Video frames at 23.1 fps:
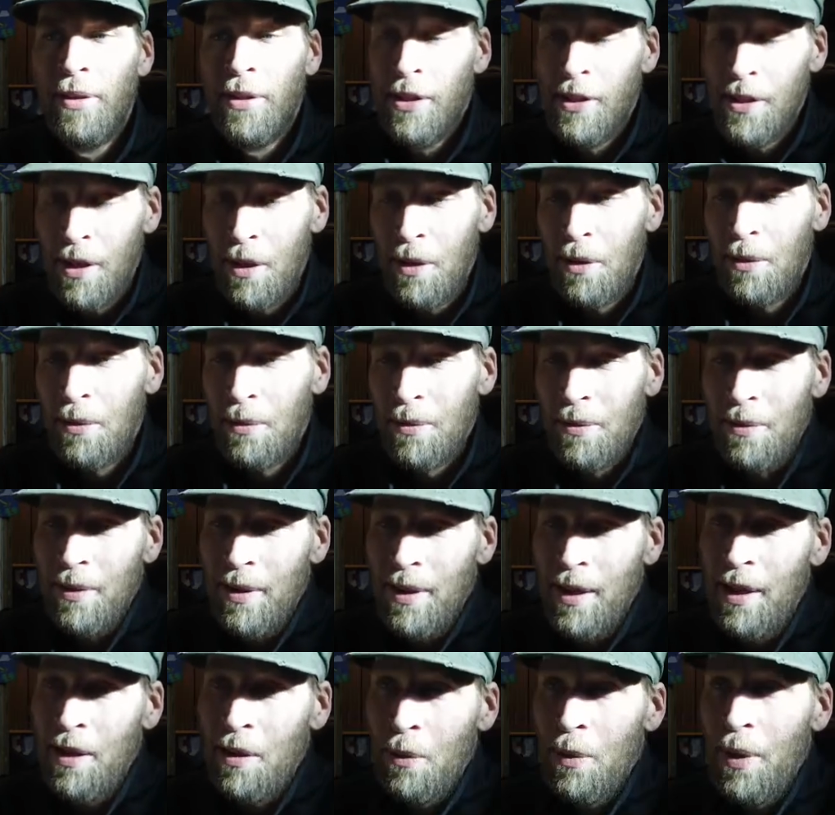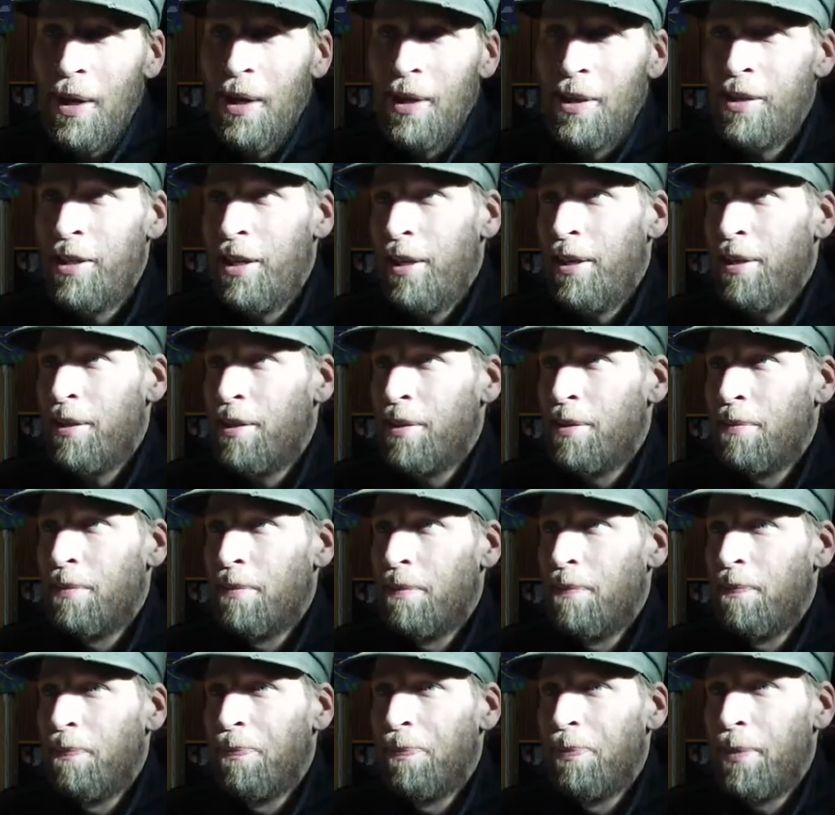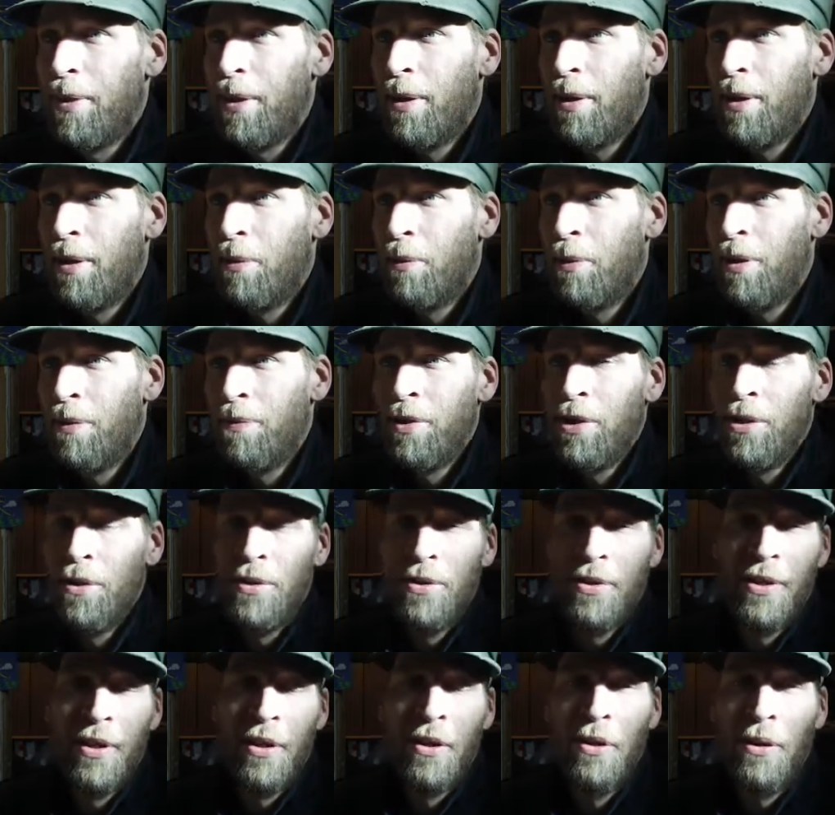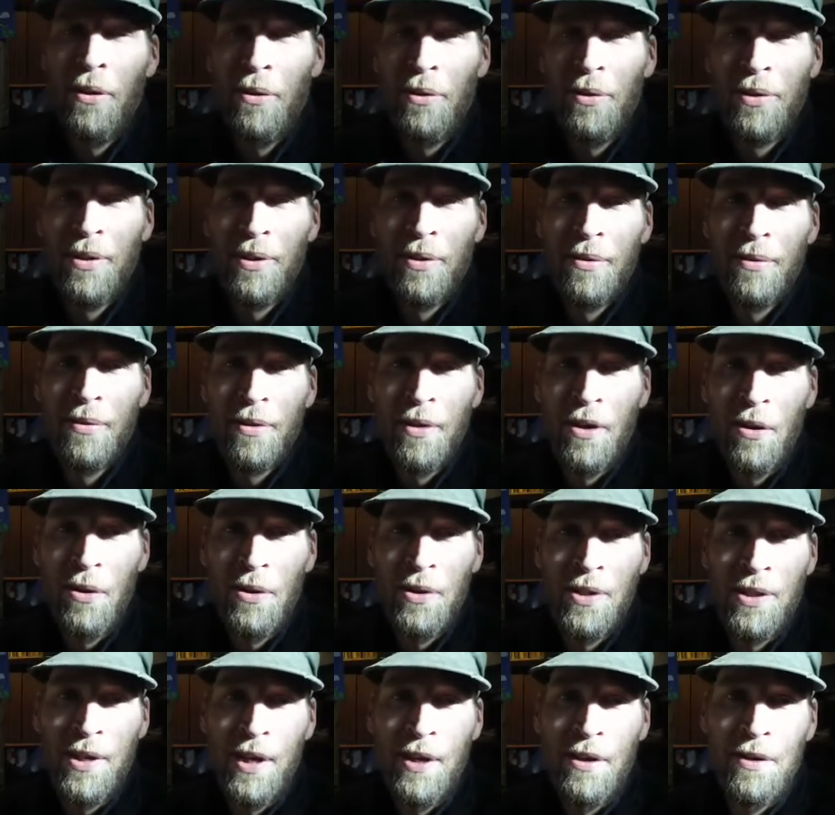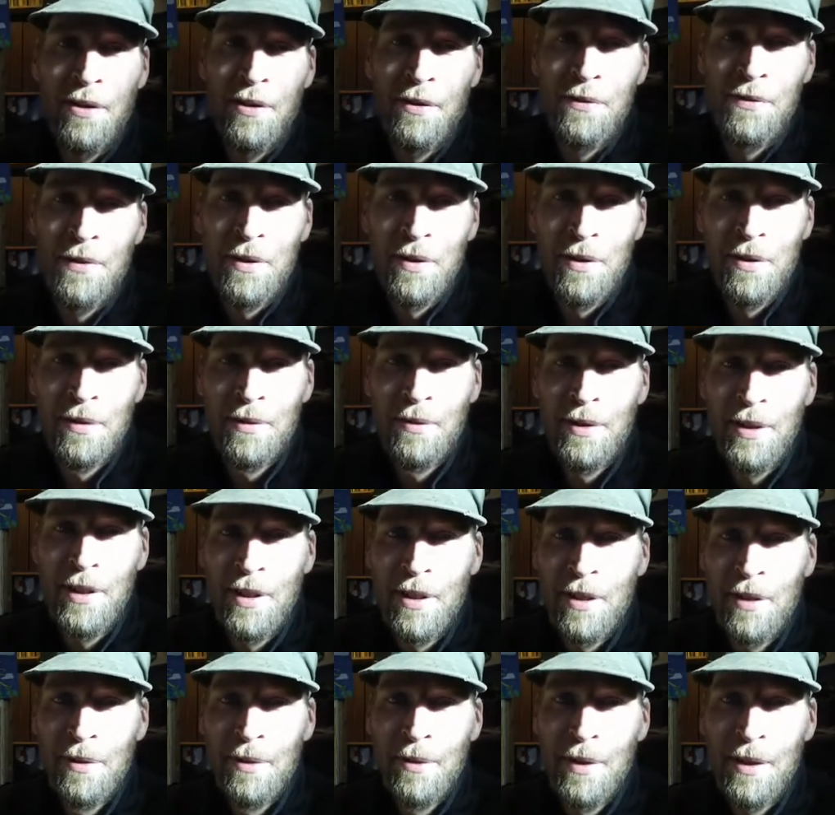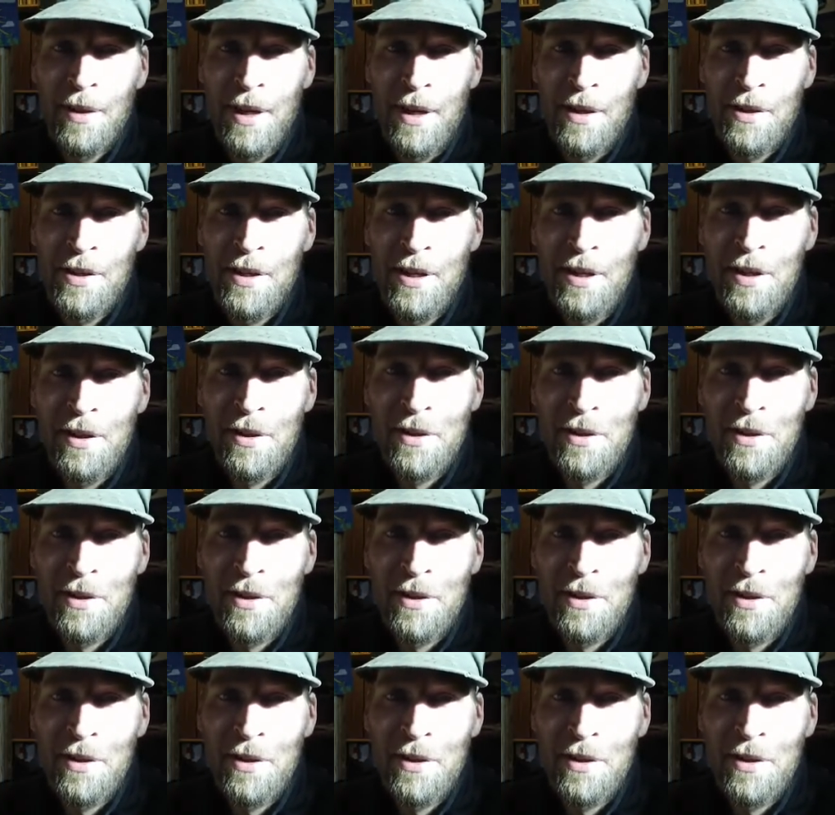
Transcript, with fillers: So, in a way, it does. Uh, we've used the gold gold standard for you know a thousand